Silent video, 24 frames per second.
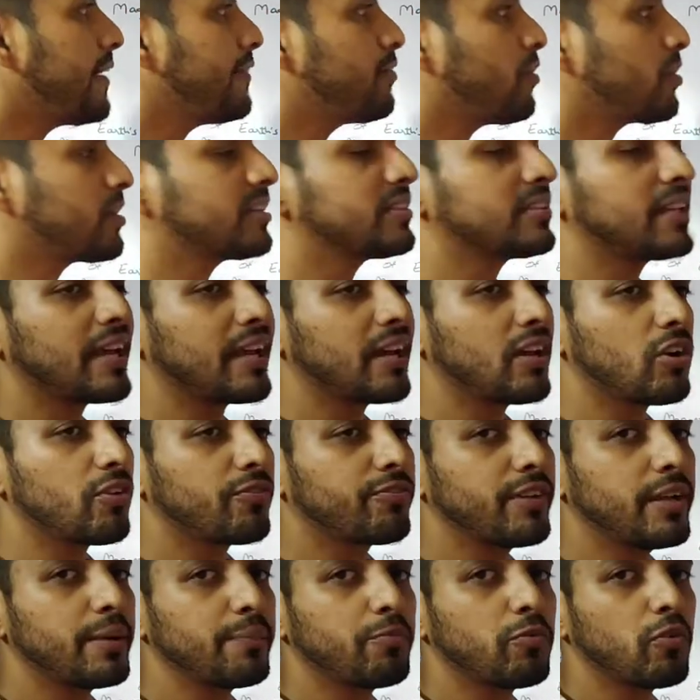what is angle
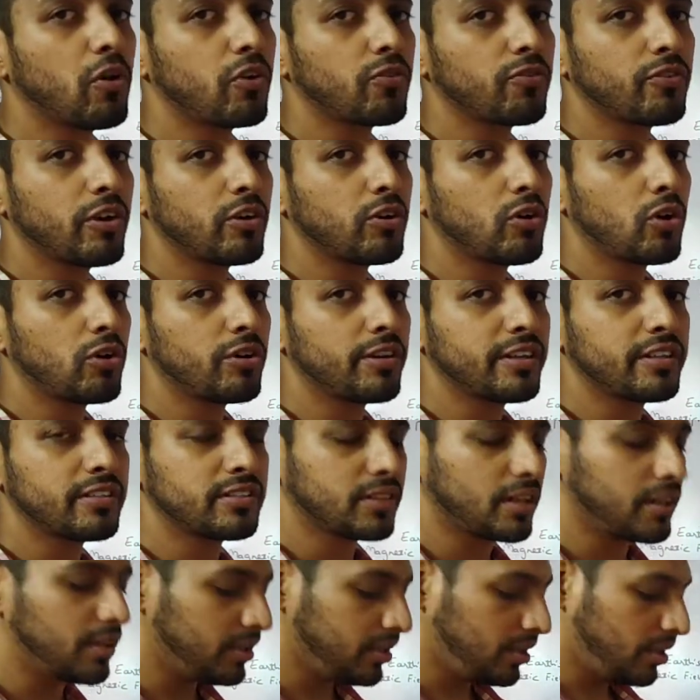of dip, what we have already
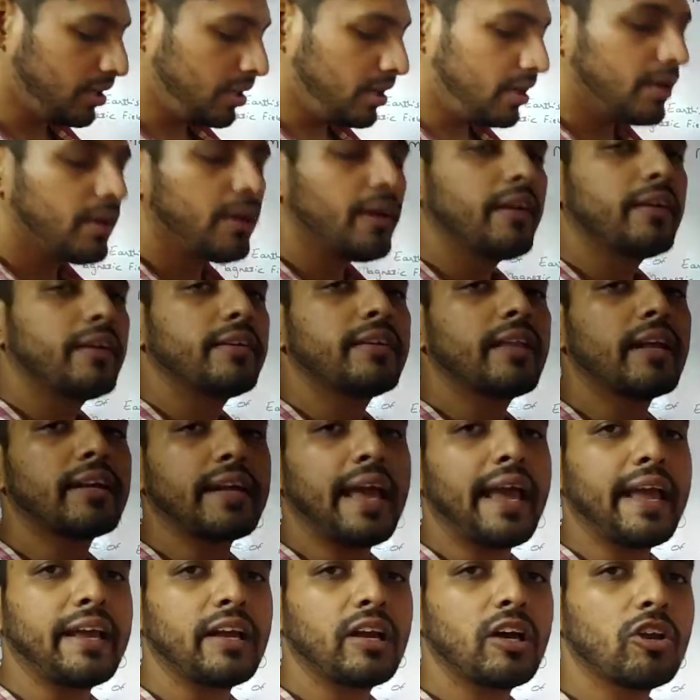studied. That
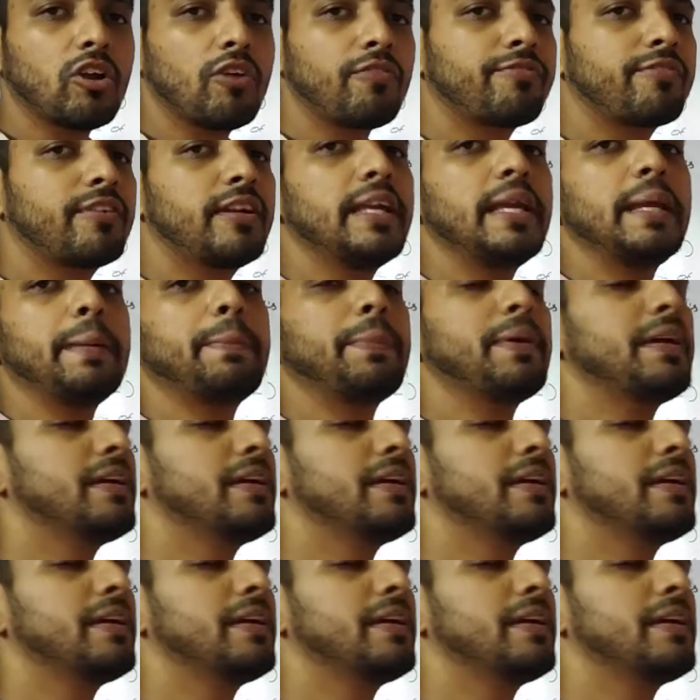angle of dip